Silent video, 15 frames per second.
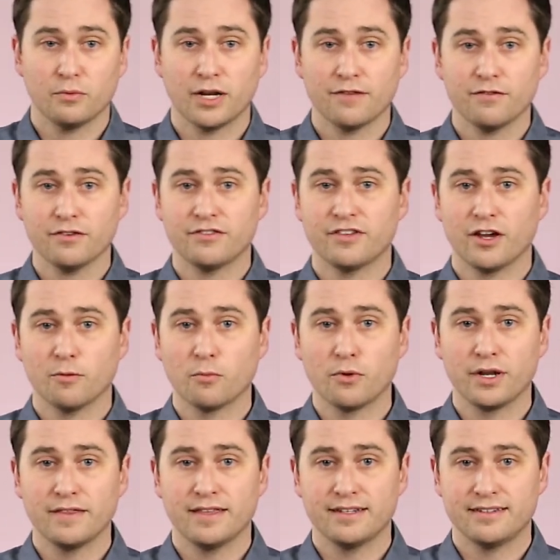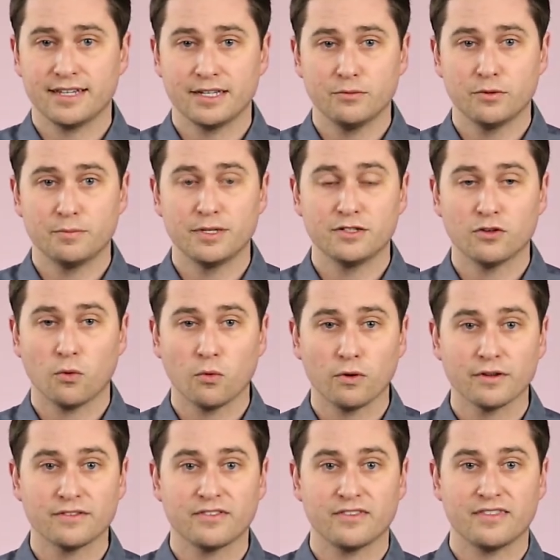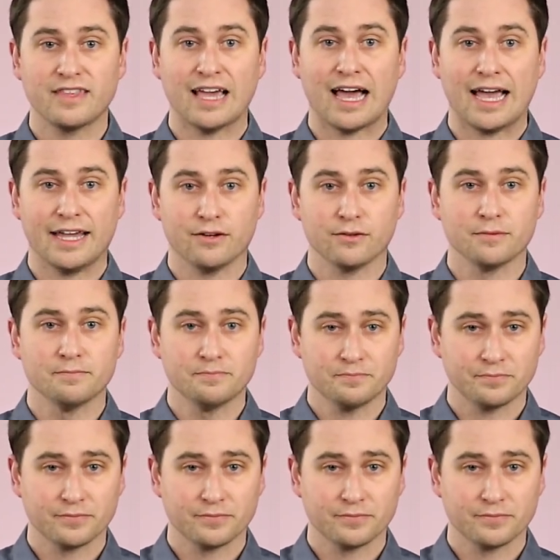whatever ceremony they did would be towards the idol.